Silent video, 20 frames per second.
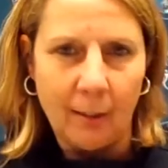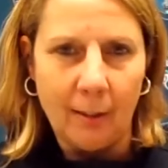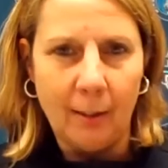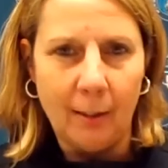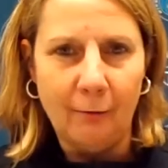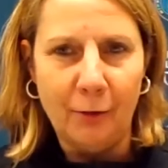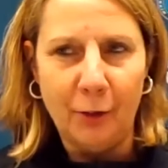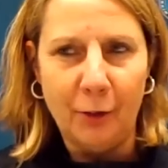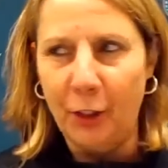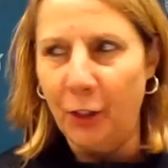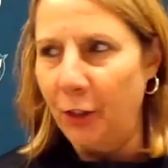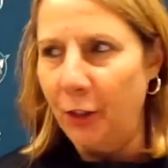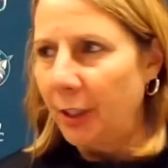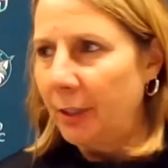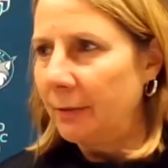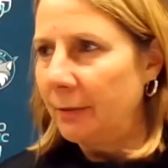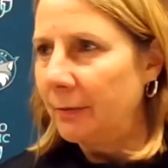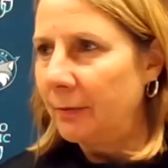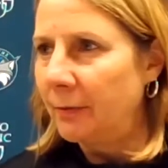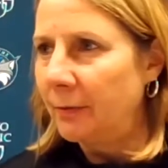not very
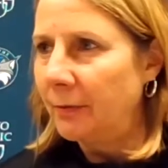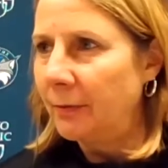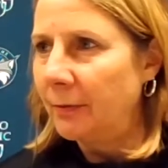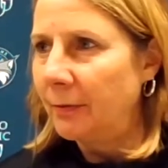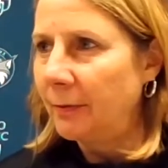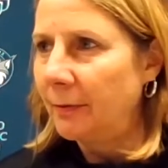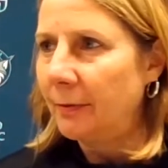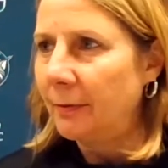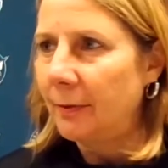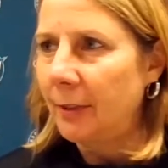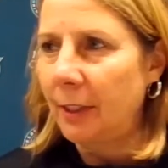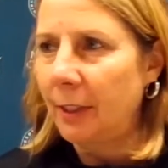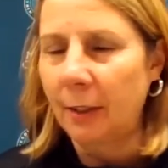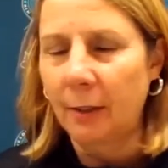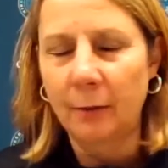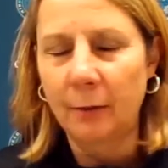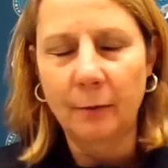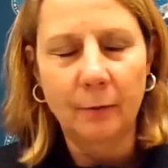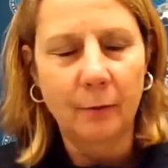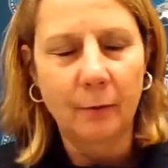good, you
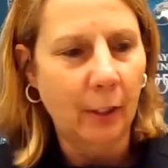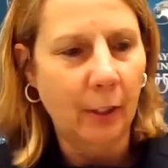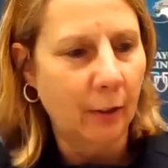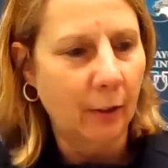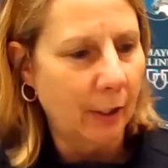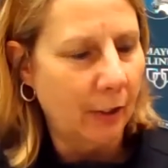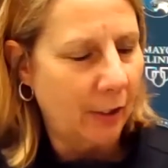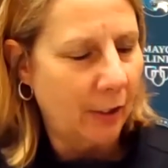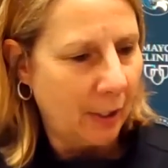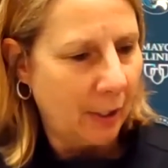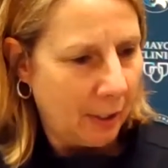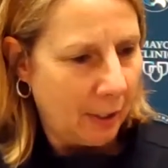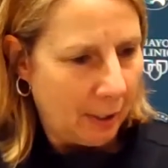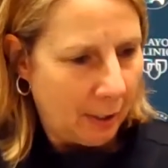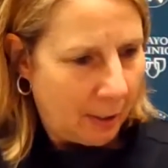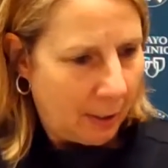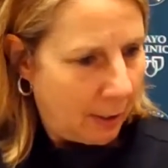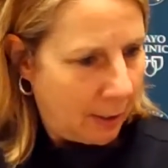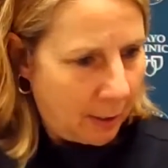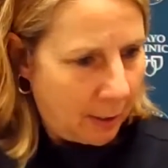know, whether it's
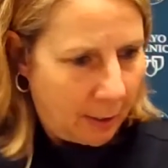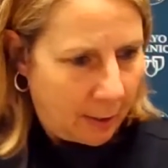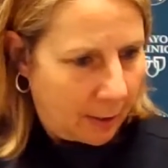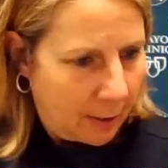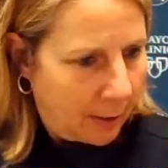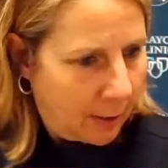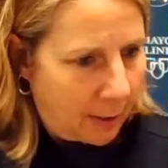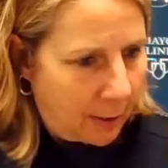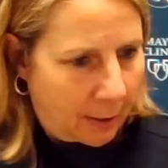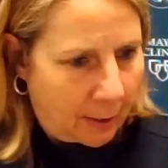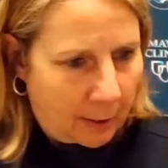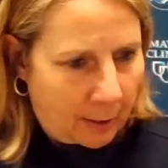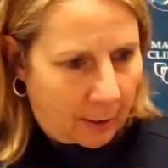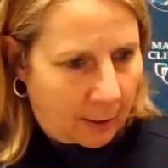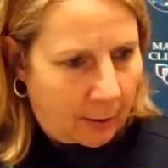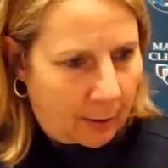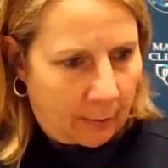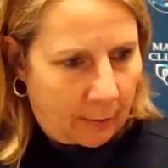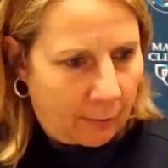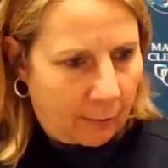
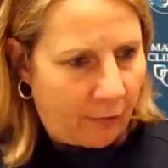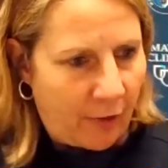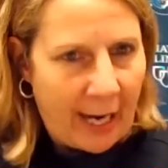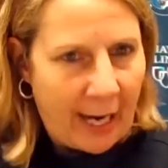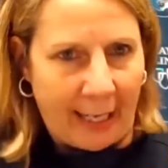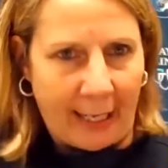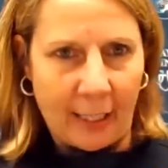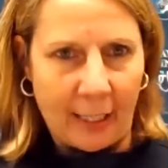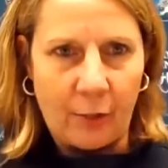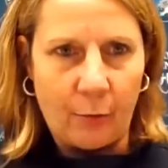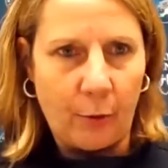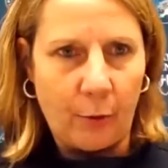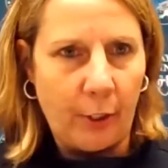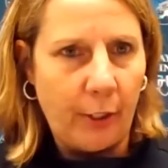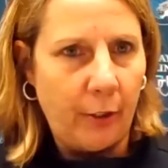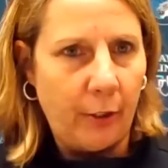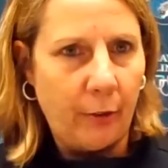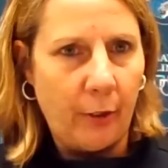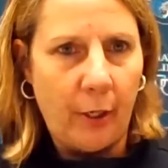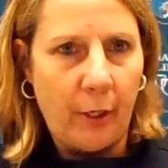Vegas where
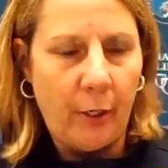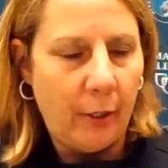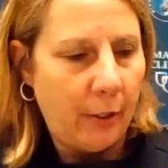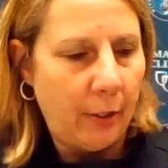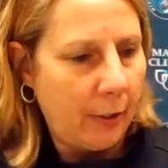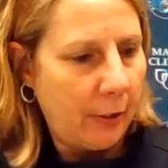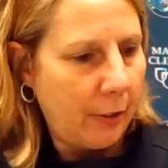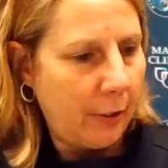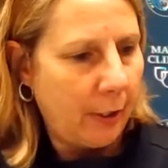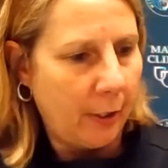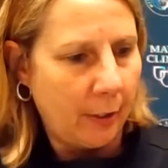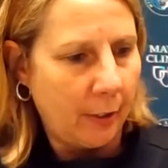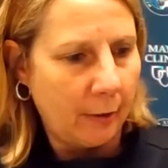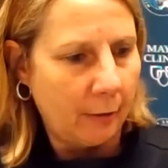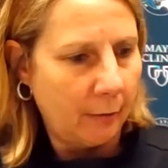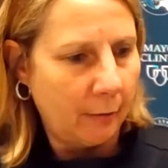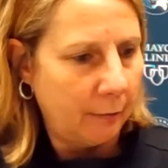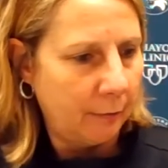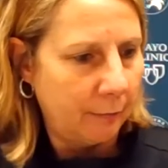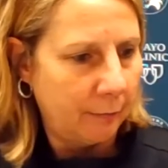you
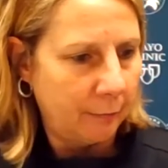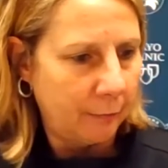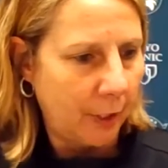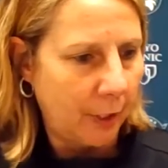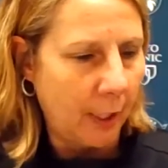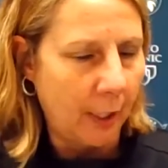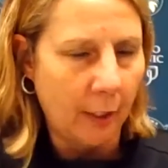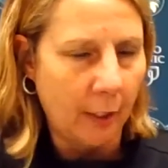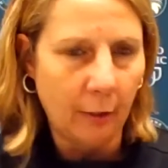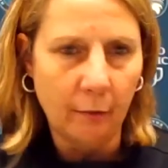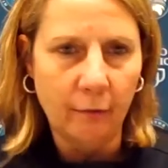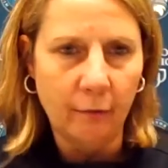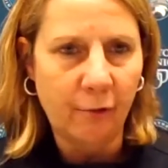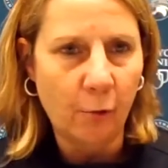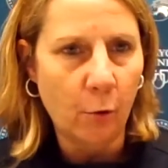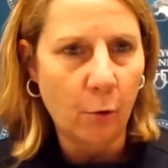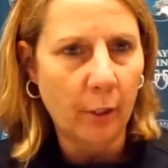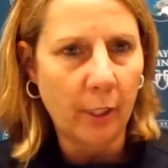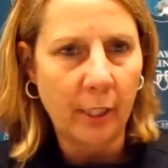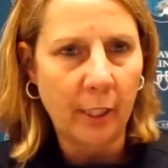know,
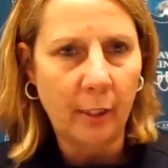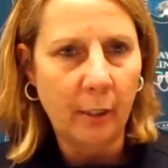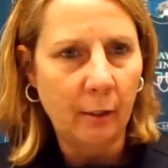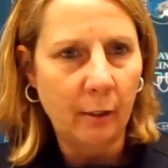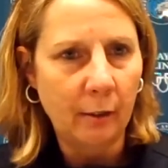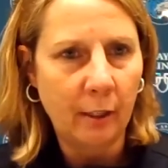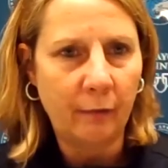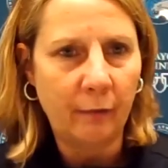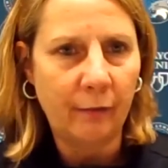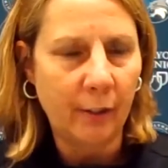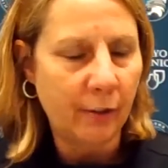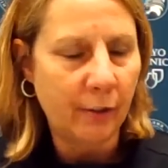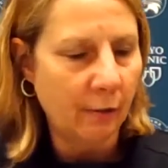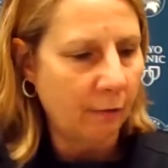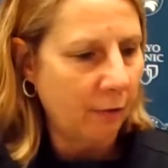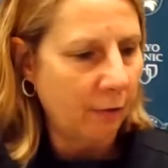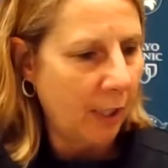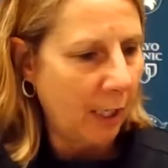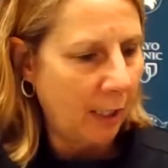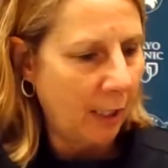140
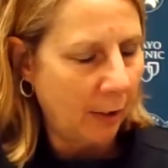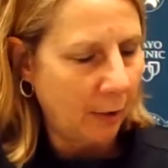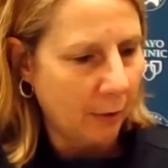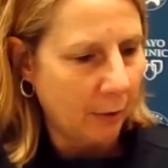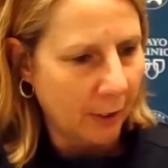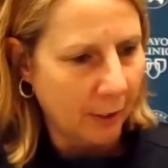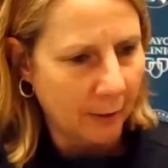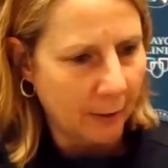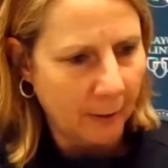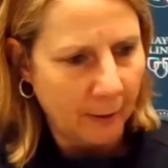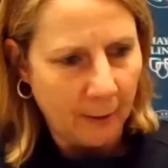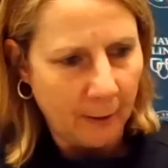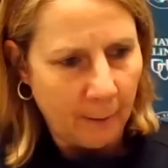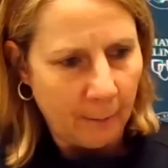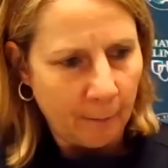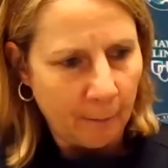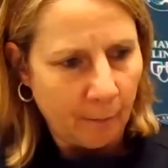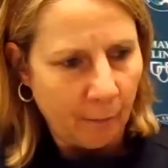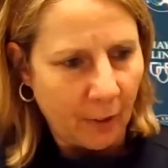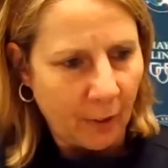defensive rating or
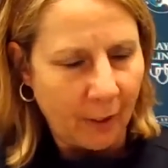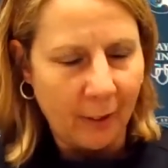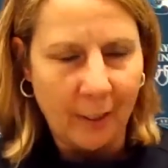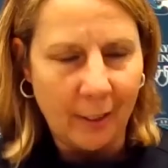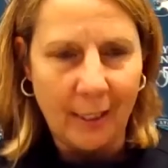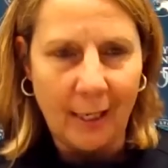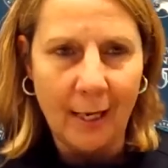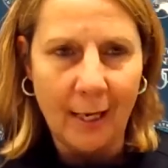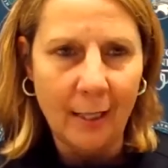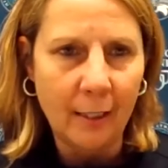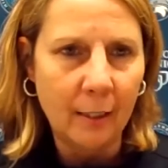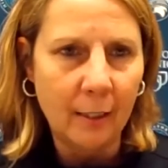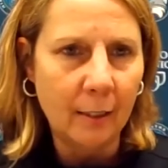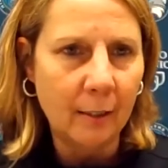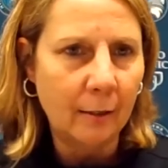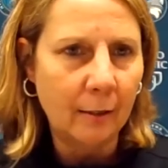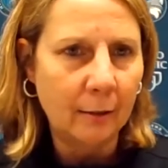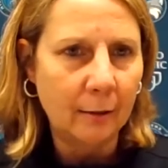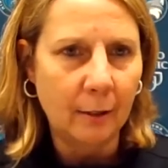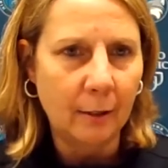
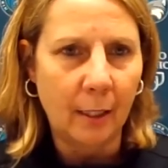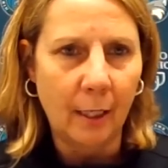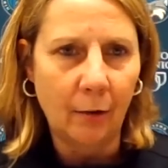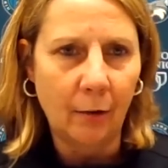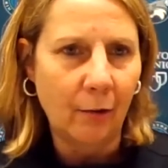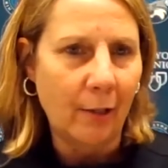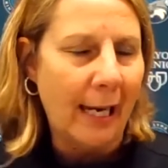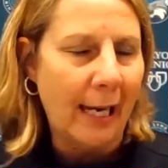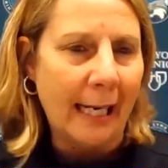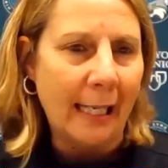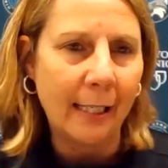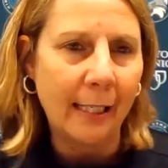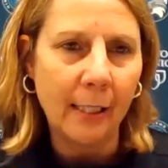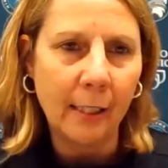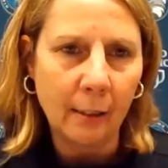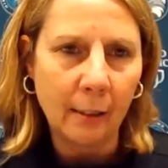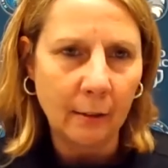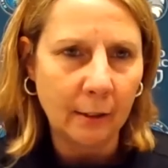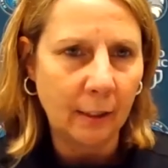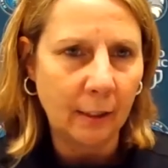Indiana,
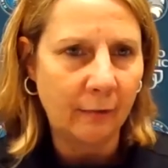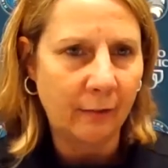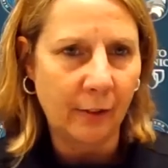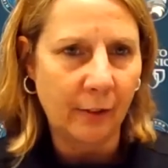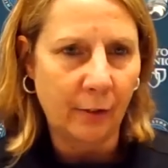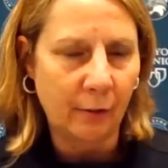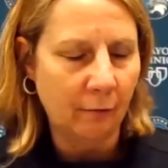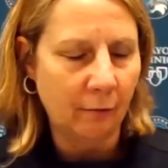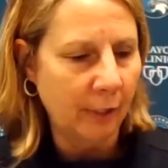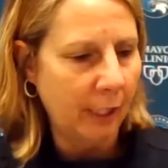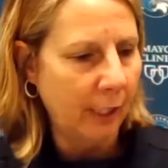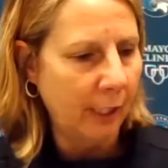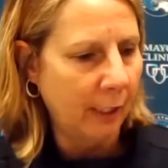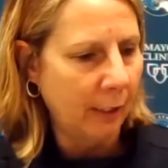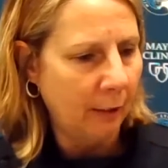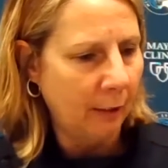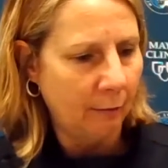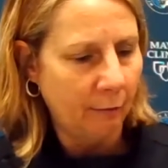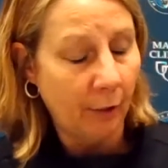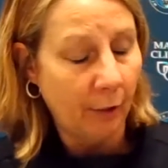180 defensive
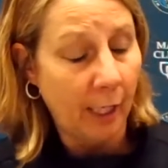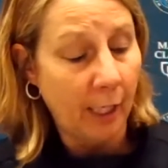rating.